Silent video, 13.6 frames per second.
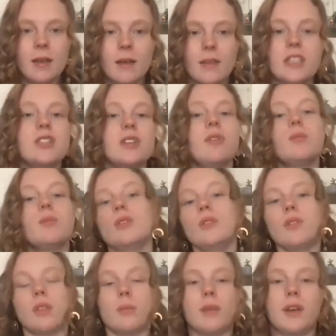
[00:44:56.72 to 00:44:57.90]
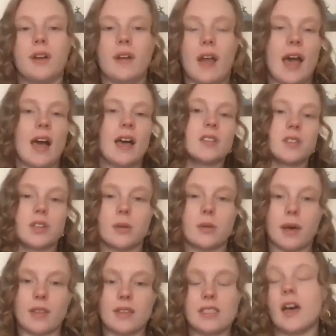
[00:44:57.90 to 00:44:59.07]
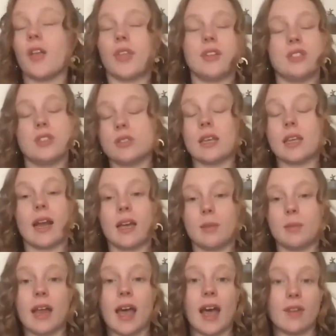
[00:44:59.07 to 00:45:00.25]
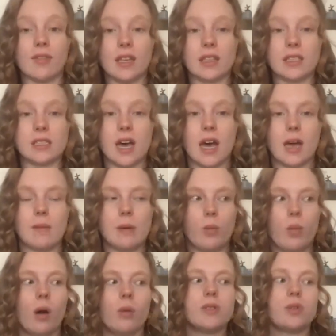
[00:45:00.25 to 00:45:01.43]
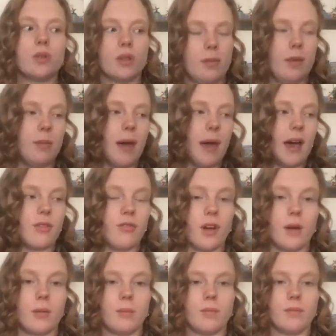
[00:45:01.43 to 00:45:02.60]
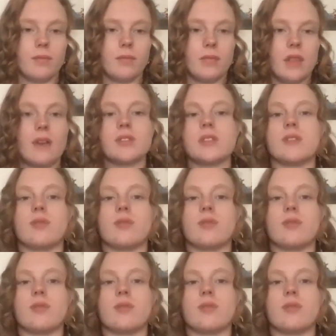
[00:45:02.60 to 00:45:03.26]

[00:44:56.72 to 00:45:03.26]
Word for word: And then she removed the mirror, and I asked her about these health issues that I had been having at the time and what was holding me back from levels